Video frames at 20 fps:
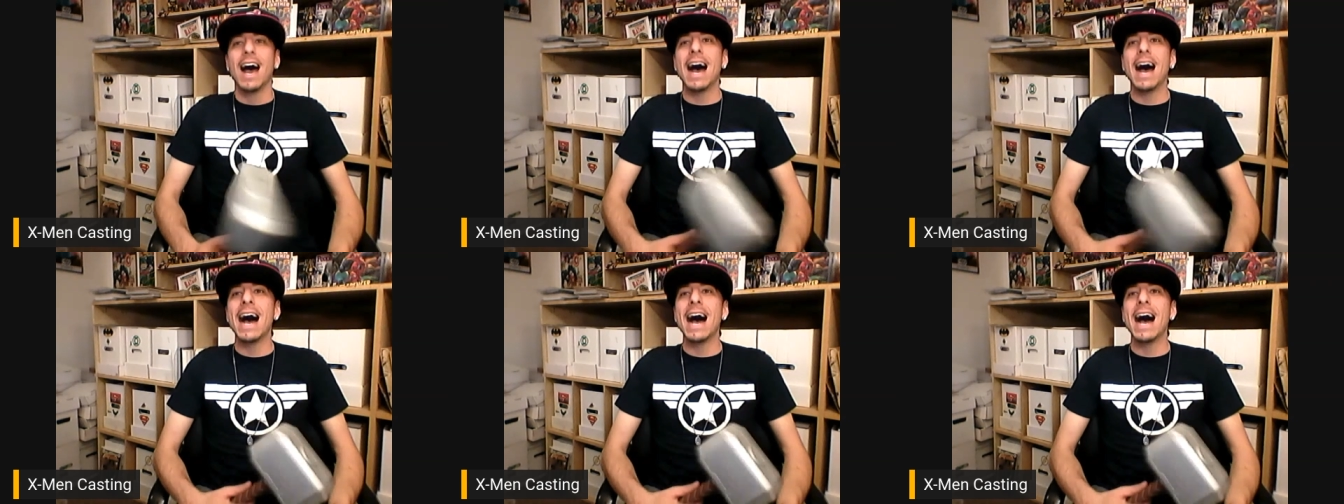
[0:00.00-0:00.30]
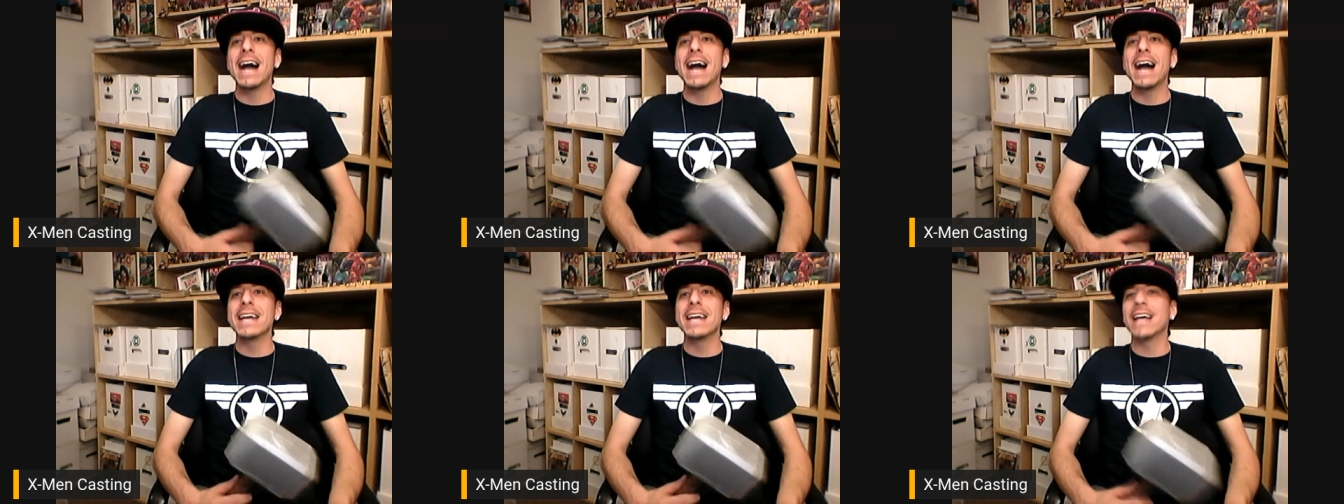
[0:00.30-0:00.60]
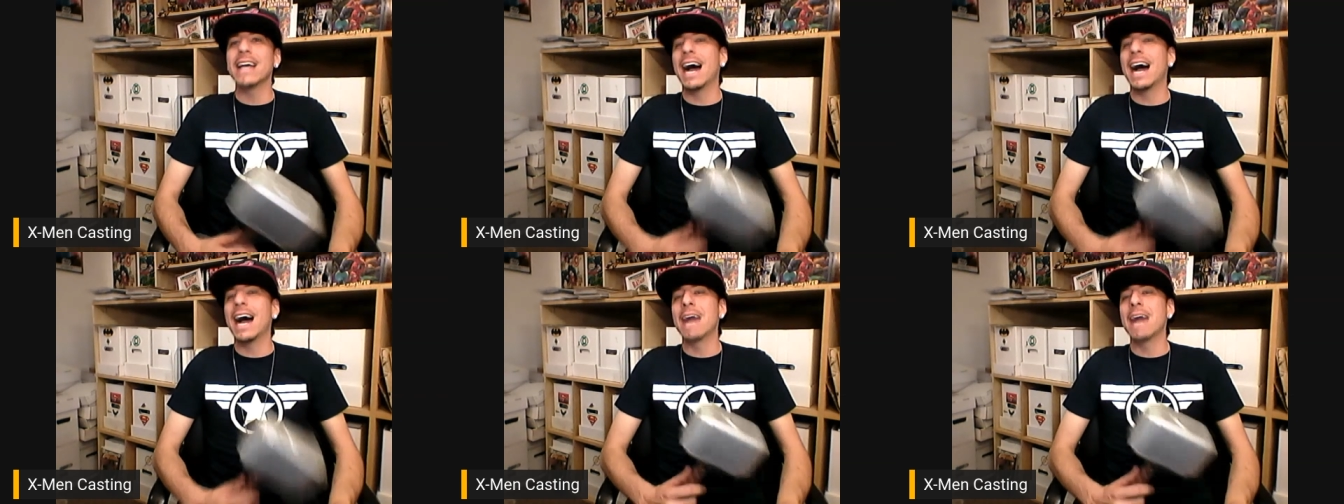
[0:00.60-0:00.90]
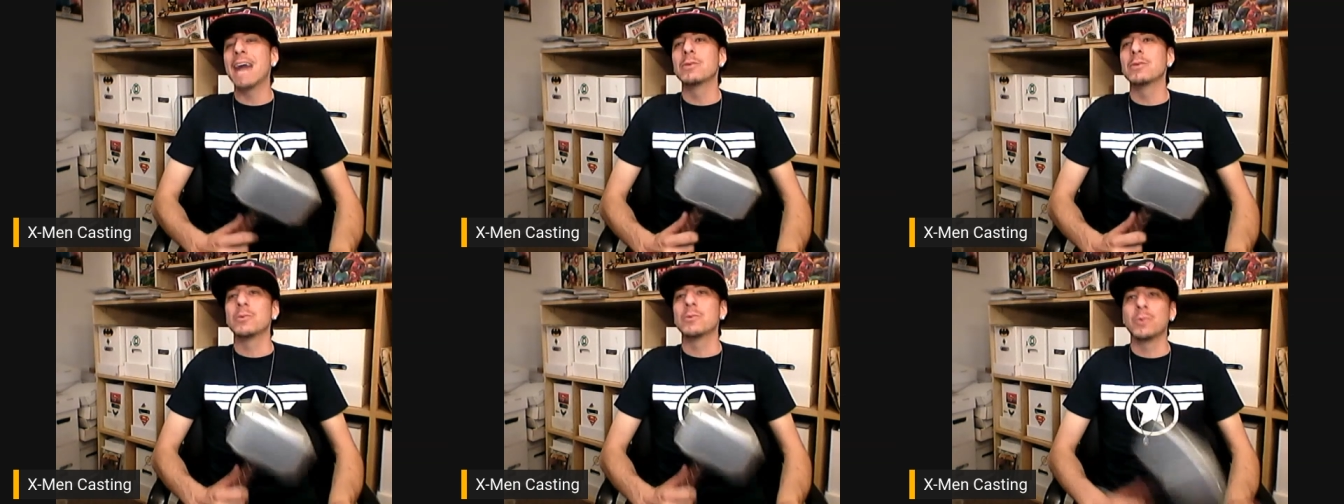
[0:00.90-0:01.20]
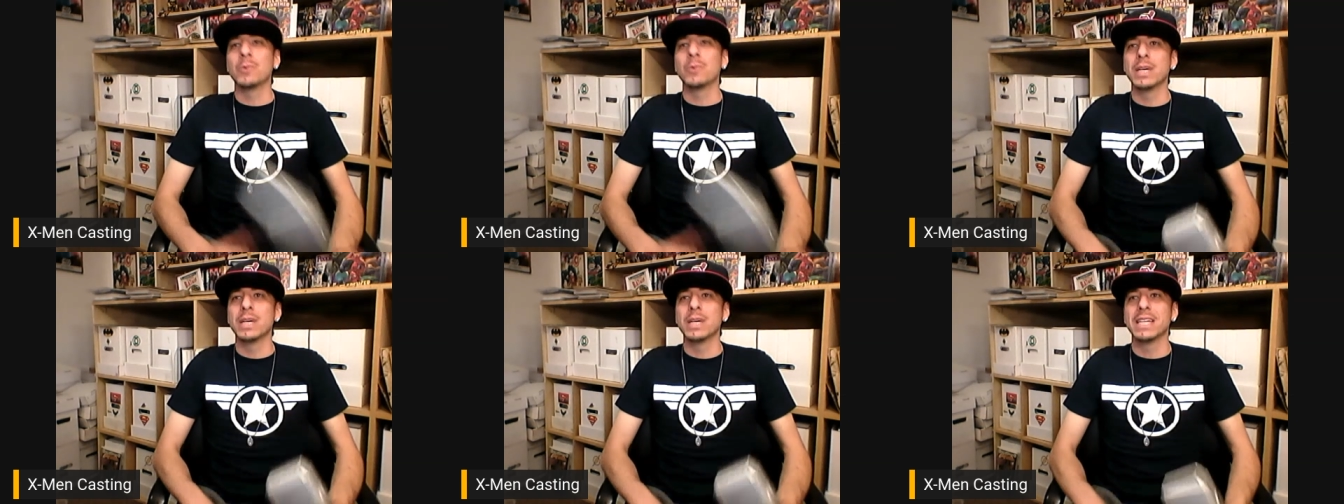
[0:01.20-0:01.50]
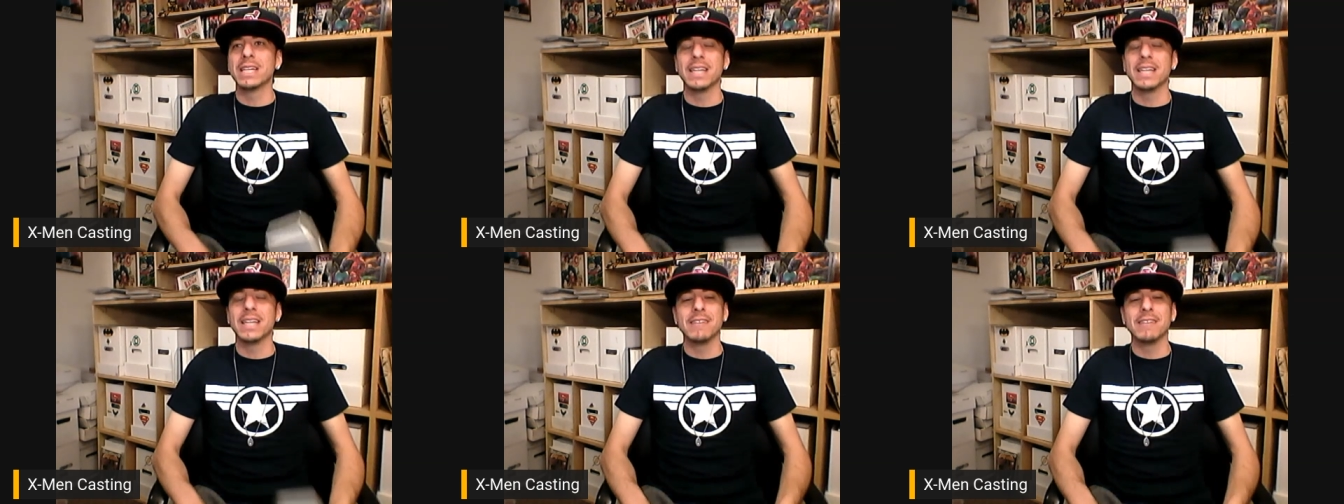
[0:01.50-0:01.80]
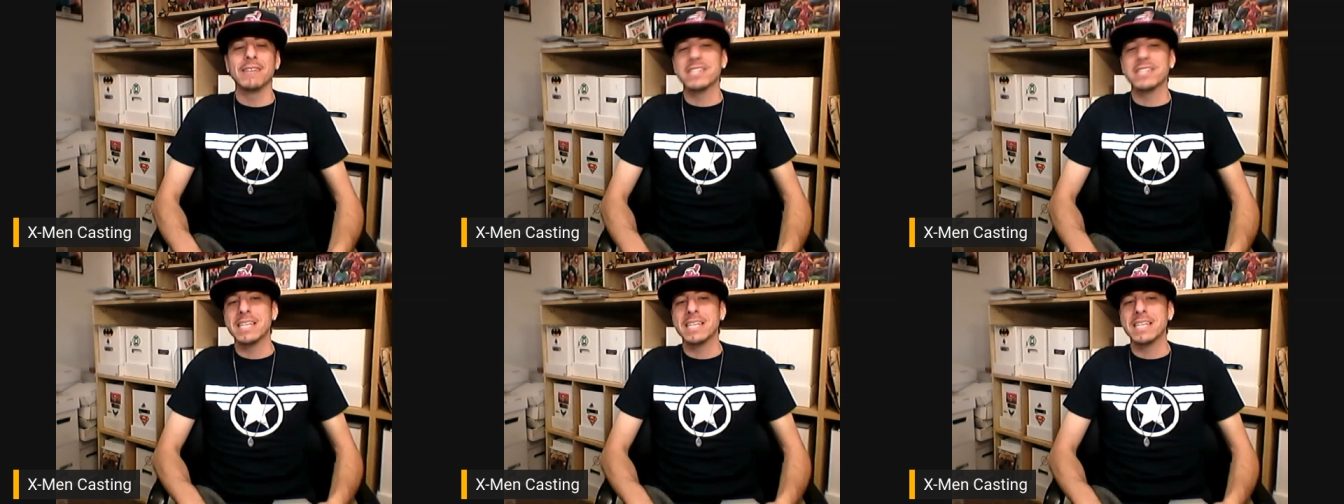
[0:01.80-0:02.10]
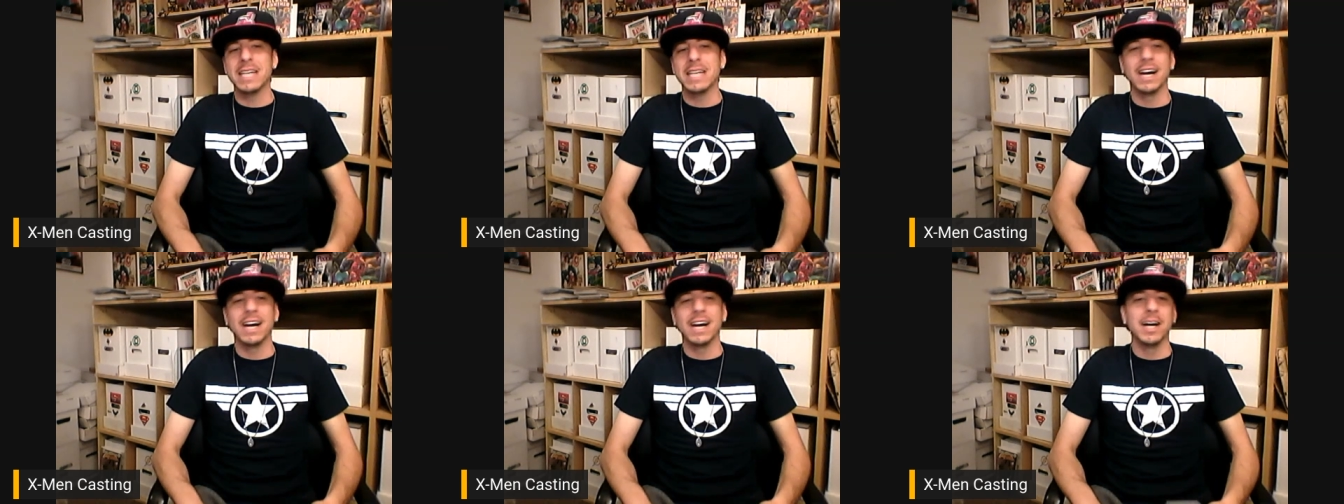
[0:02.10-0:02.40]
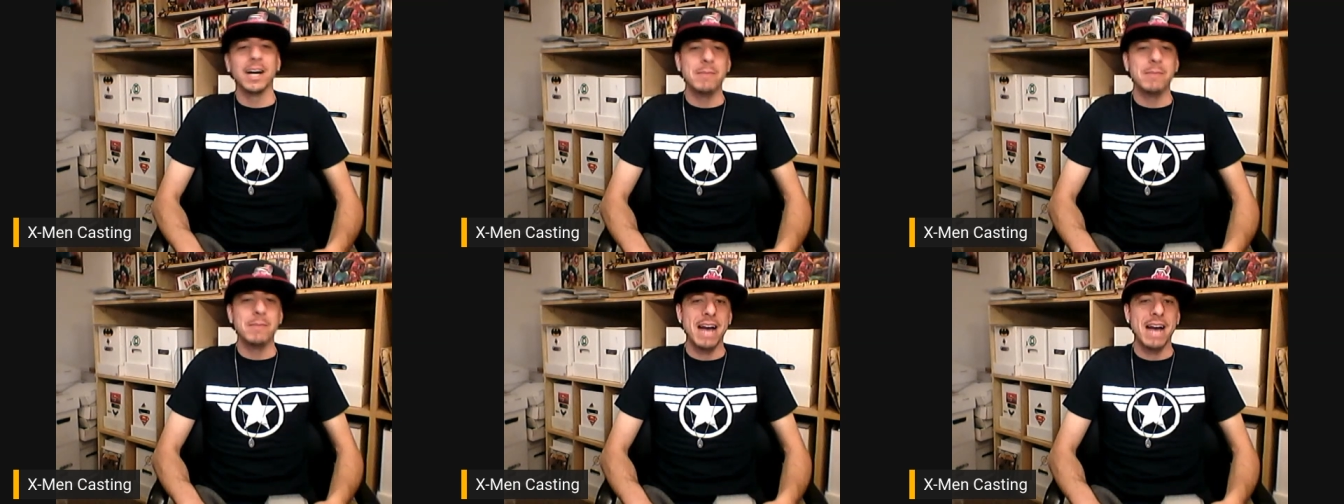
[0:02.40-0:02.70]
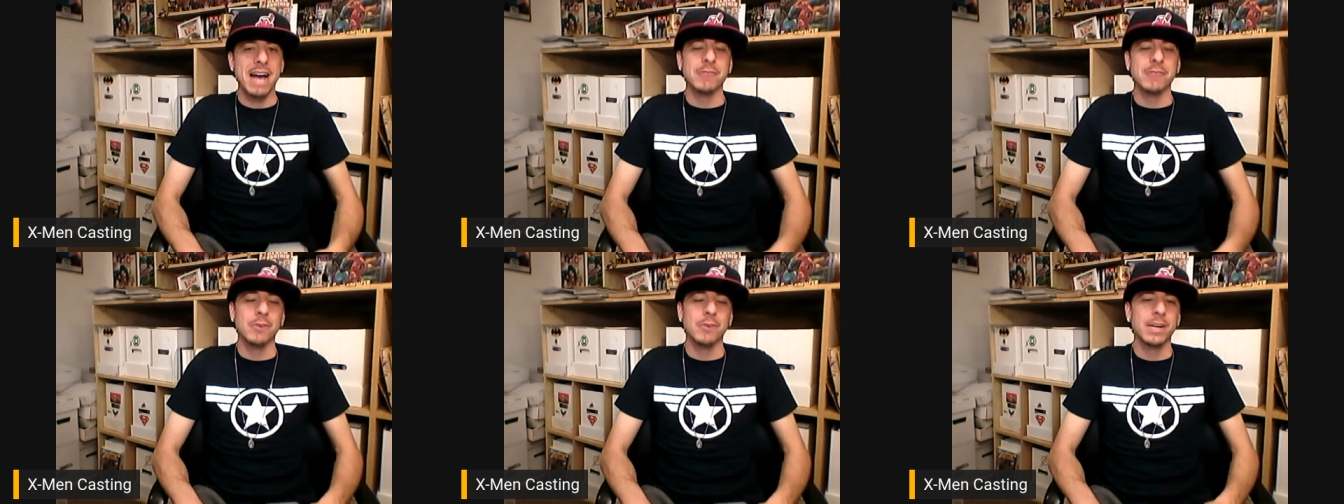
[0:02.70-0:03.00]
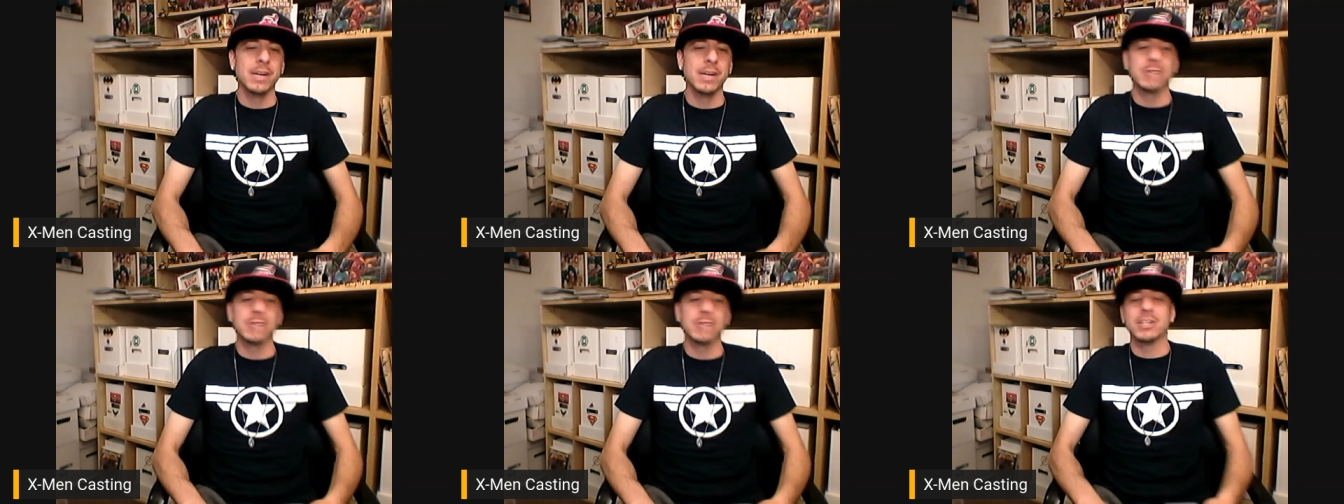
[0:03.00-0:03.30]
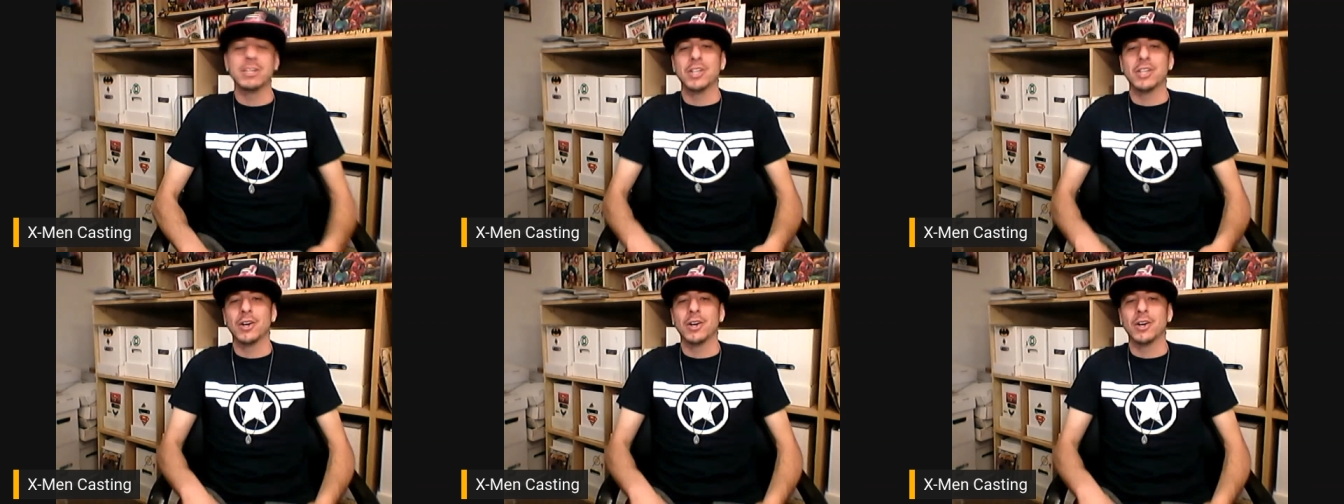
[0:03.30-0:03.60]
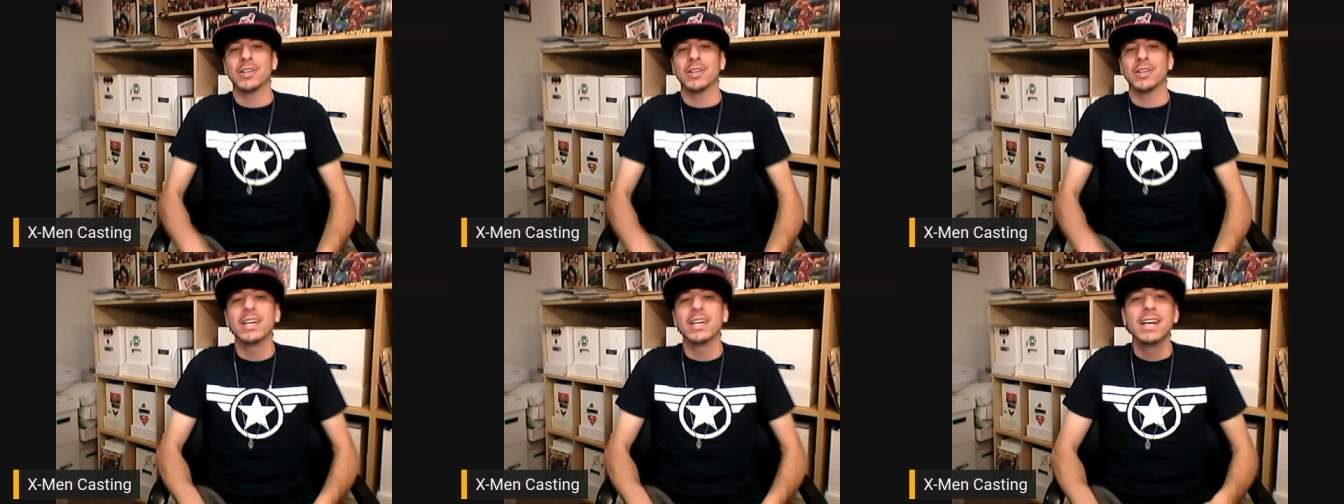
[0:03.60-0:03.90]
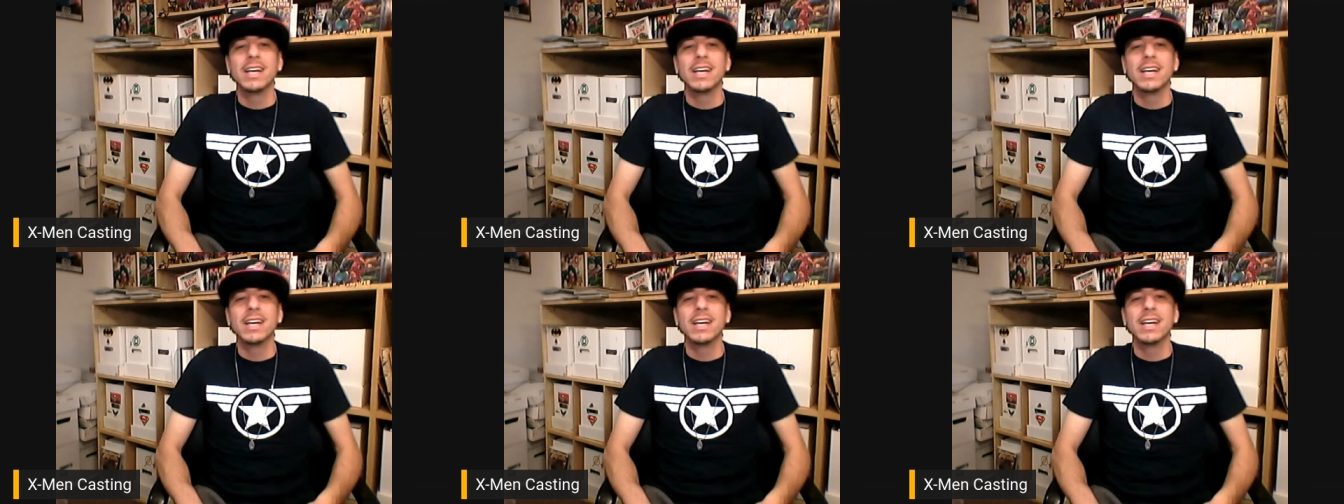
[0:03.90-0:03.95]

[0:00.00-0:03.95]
I I would really love to see uh, McAvoy return.